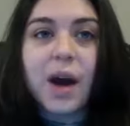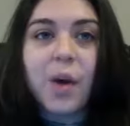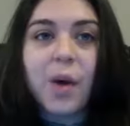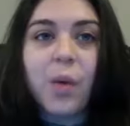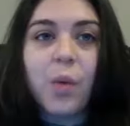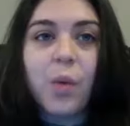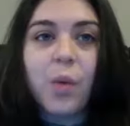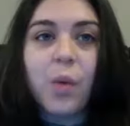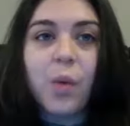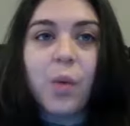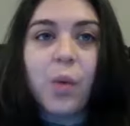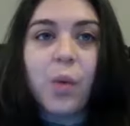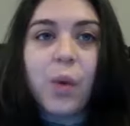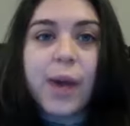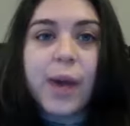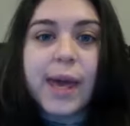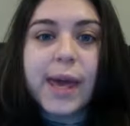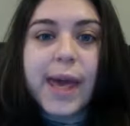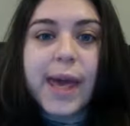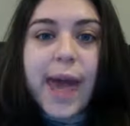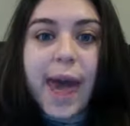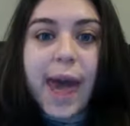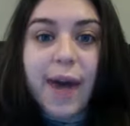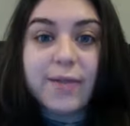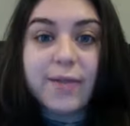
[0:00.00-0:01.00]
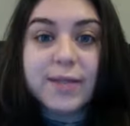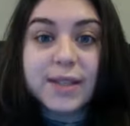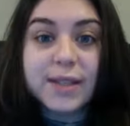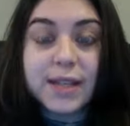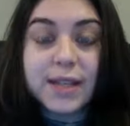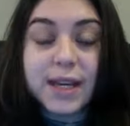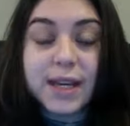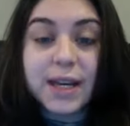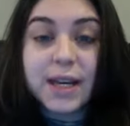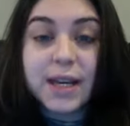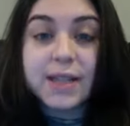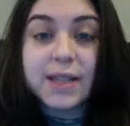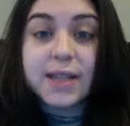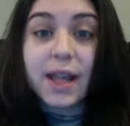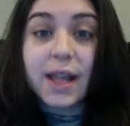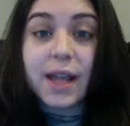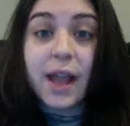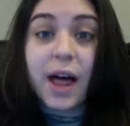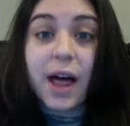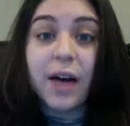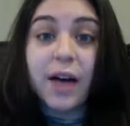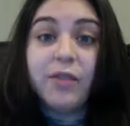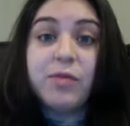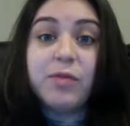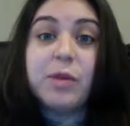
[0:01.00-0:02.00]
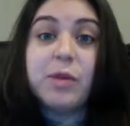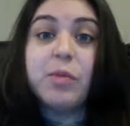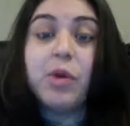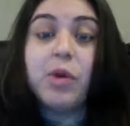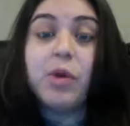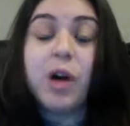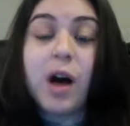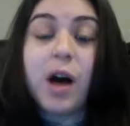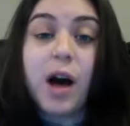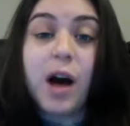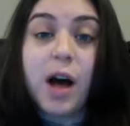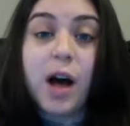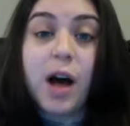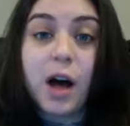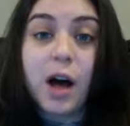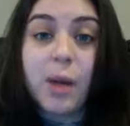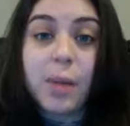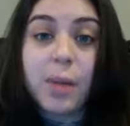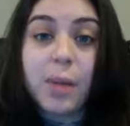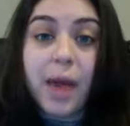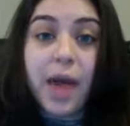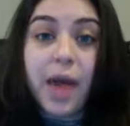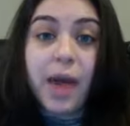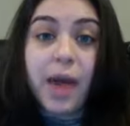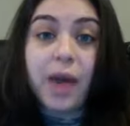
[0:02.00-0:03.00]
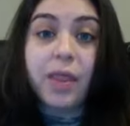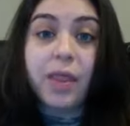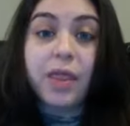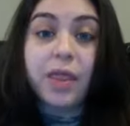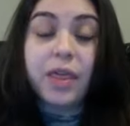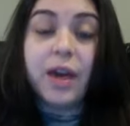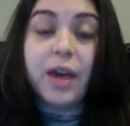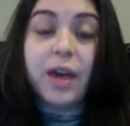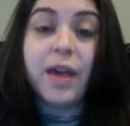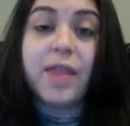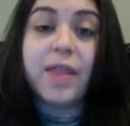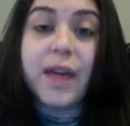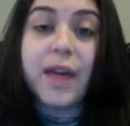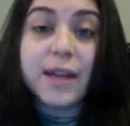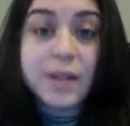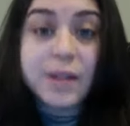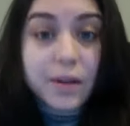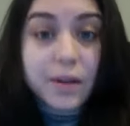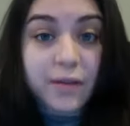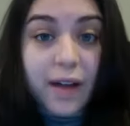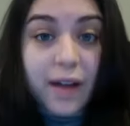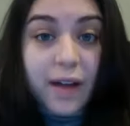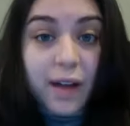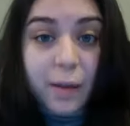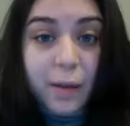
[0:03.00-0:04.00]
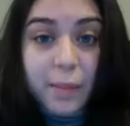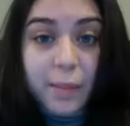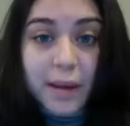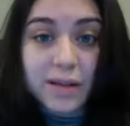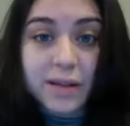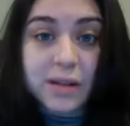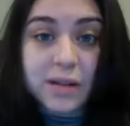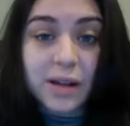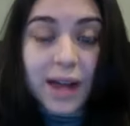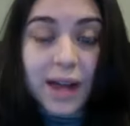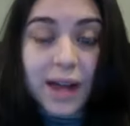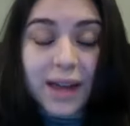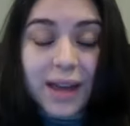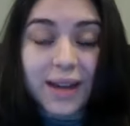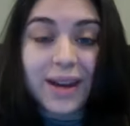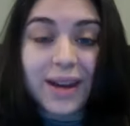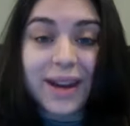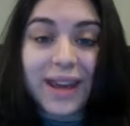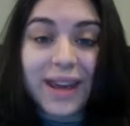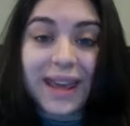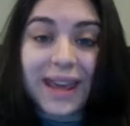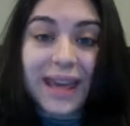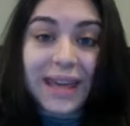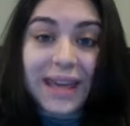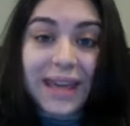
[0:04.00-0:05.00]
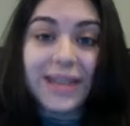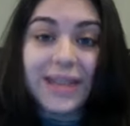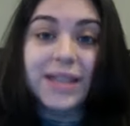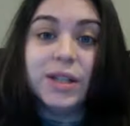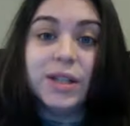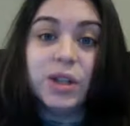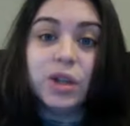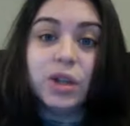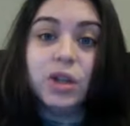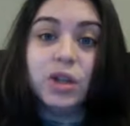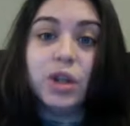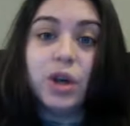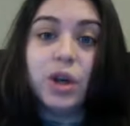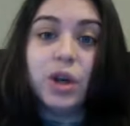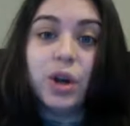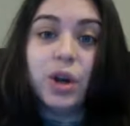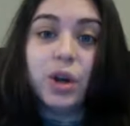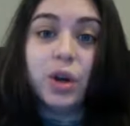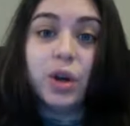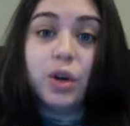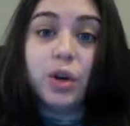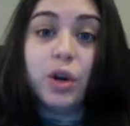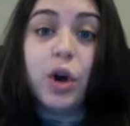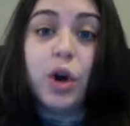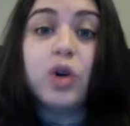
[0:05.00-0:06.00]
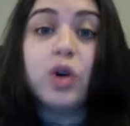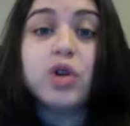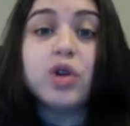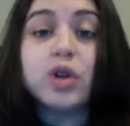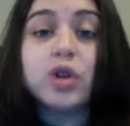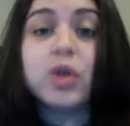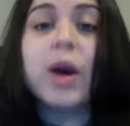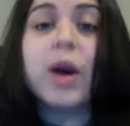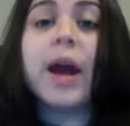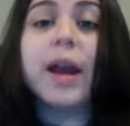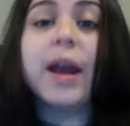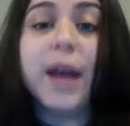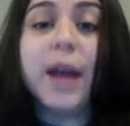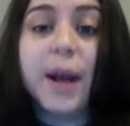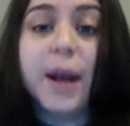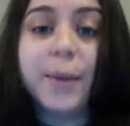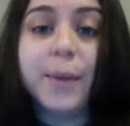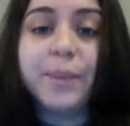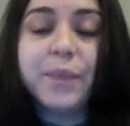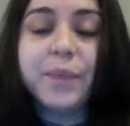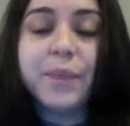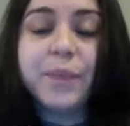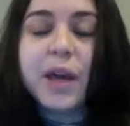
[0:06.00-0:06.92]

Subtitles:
we have seen is a lot of people come and think that developmental editing is ghostwriting.